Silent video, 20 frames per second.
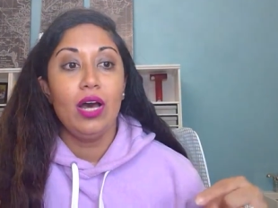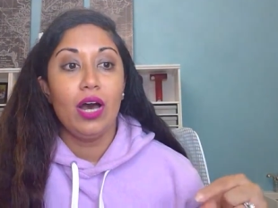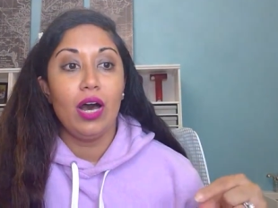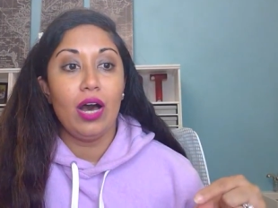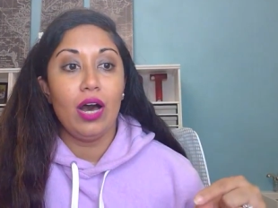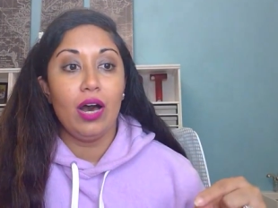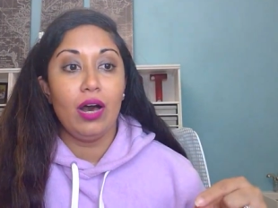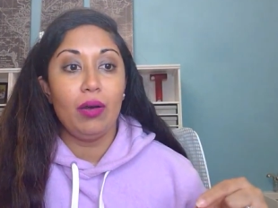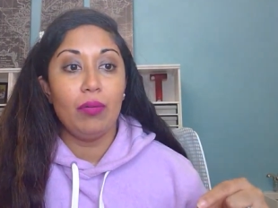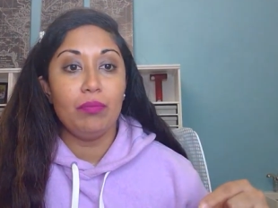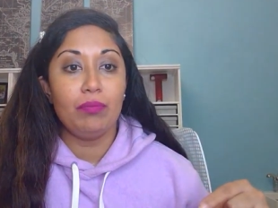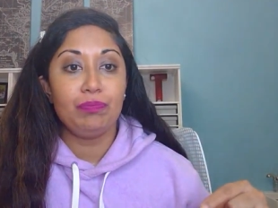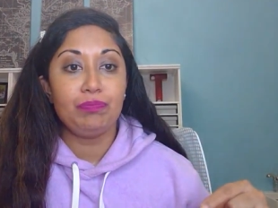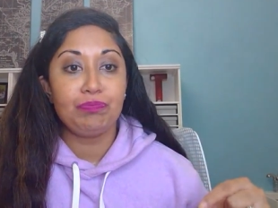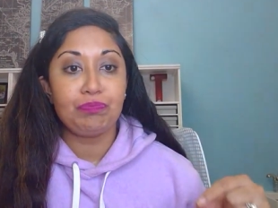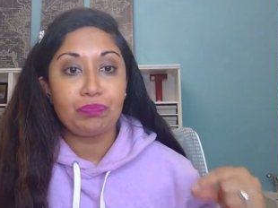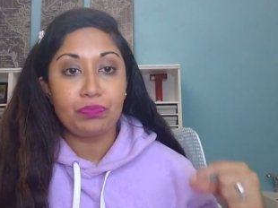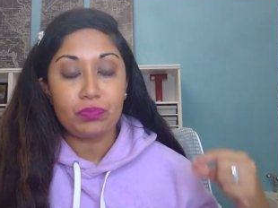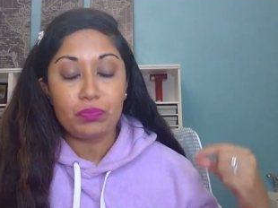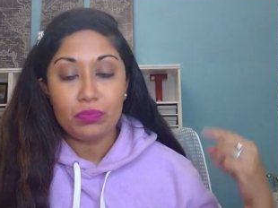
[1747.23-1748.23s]
Um,
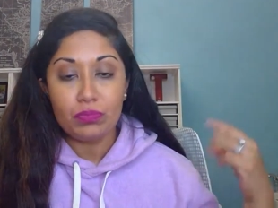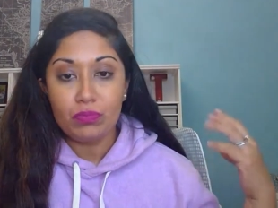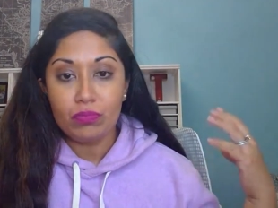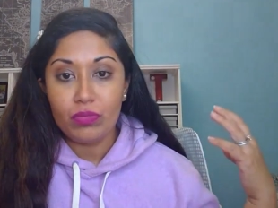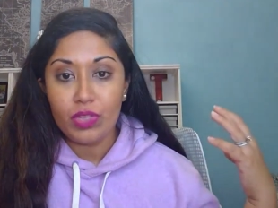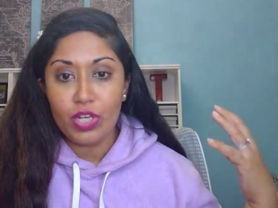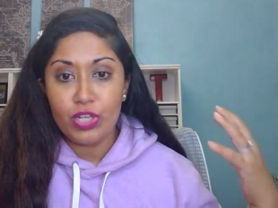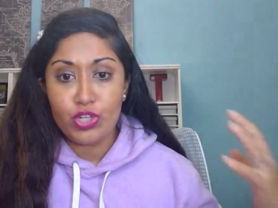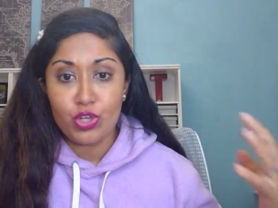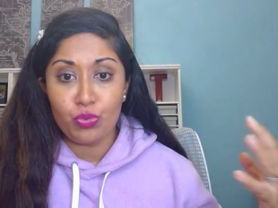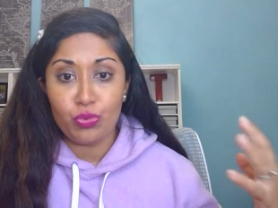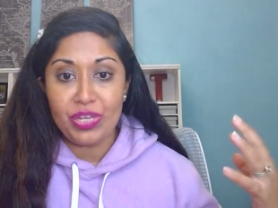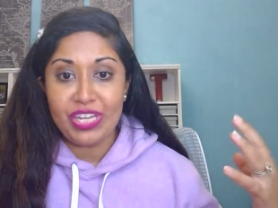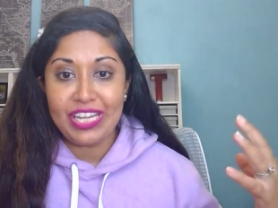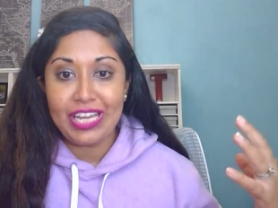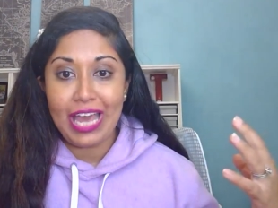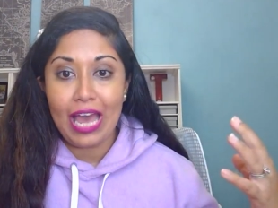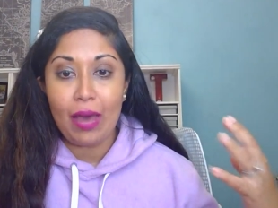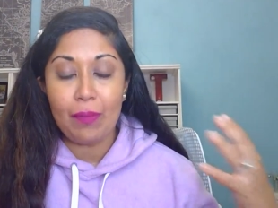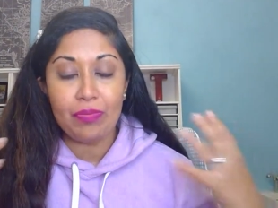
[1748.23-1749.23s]
to
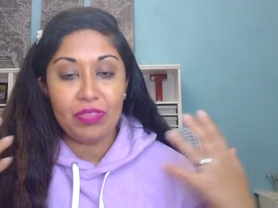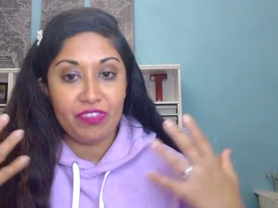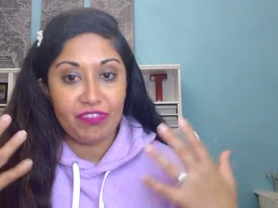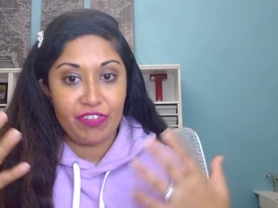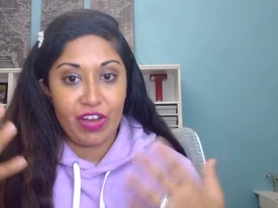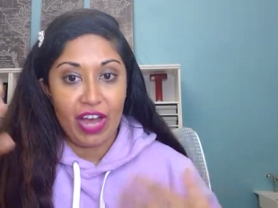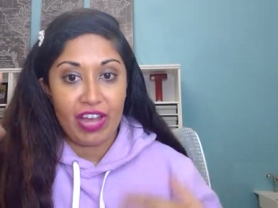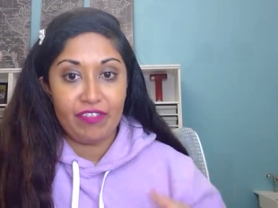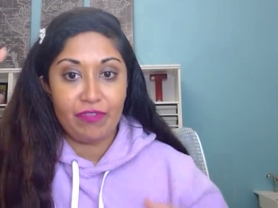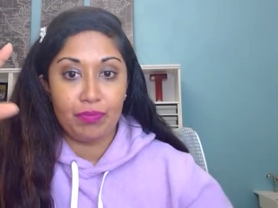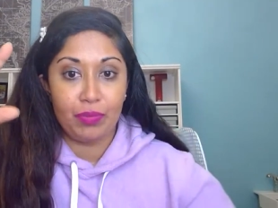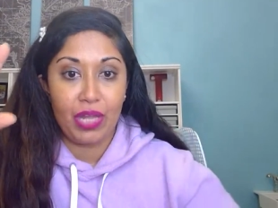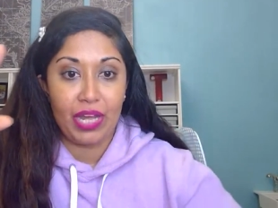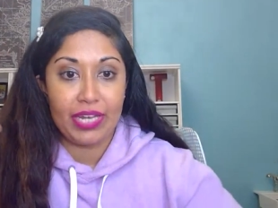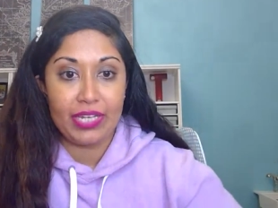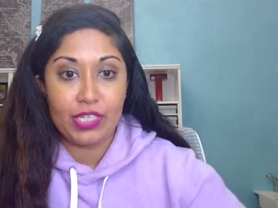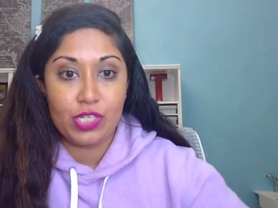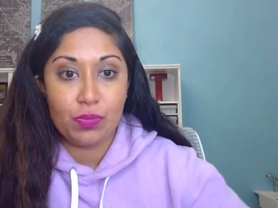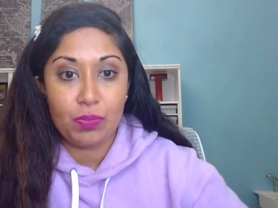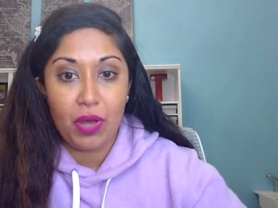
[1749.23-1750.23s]
recap the five
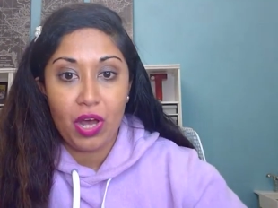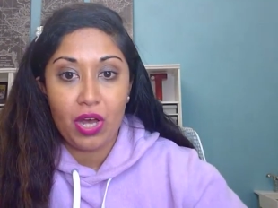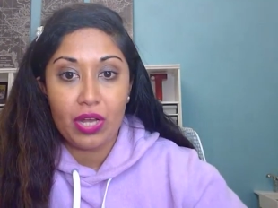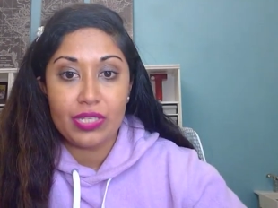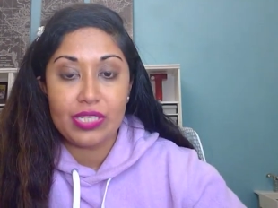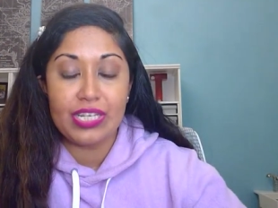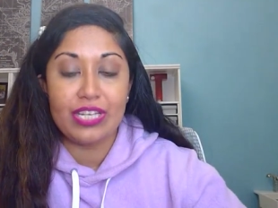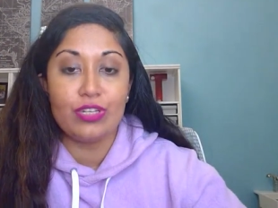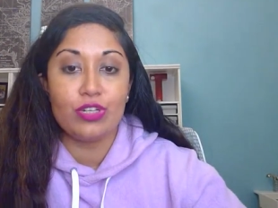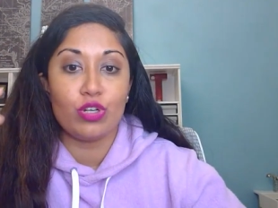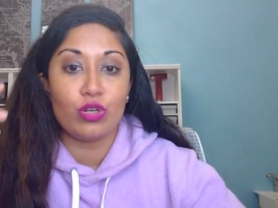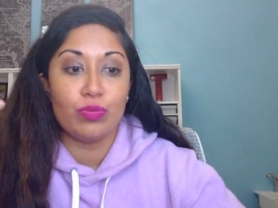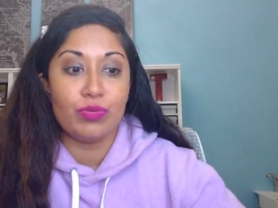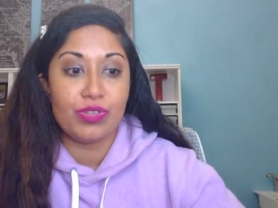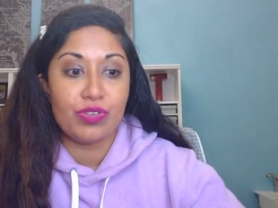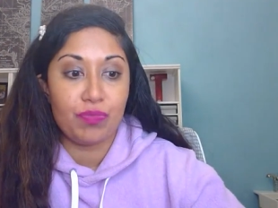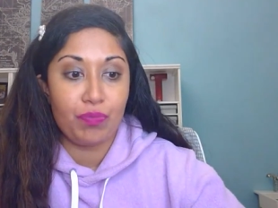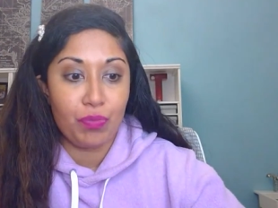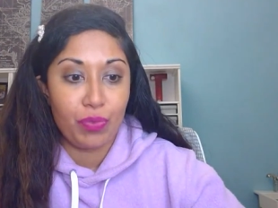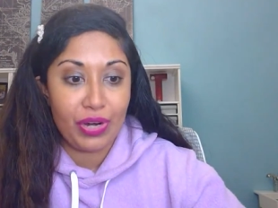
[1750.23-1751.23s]
blind spots in
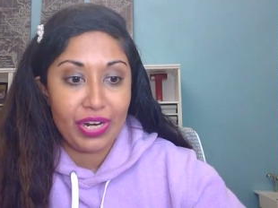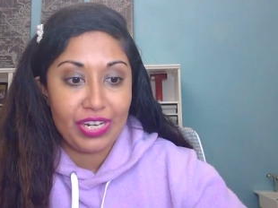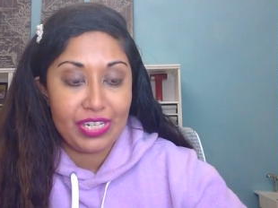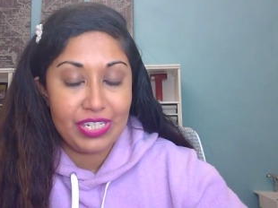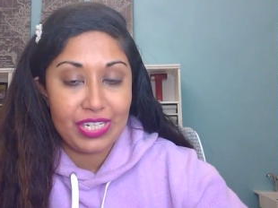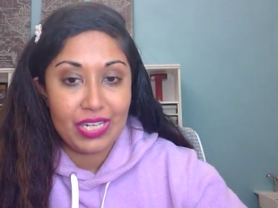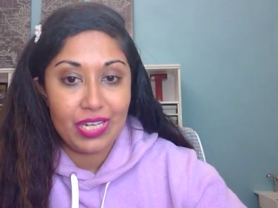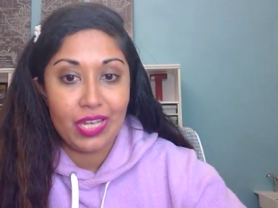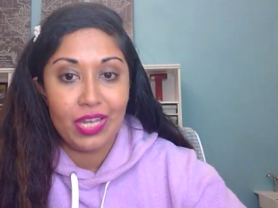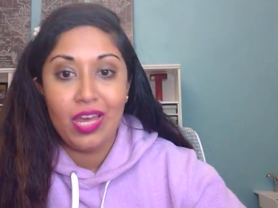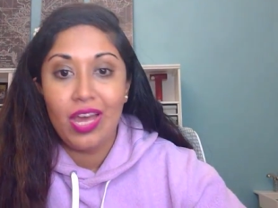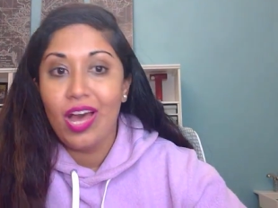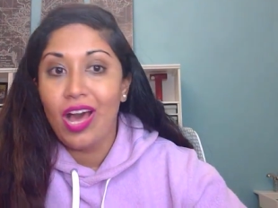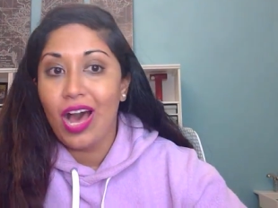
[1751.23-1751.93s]
terms of branding,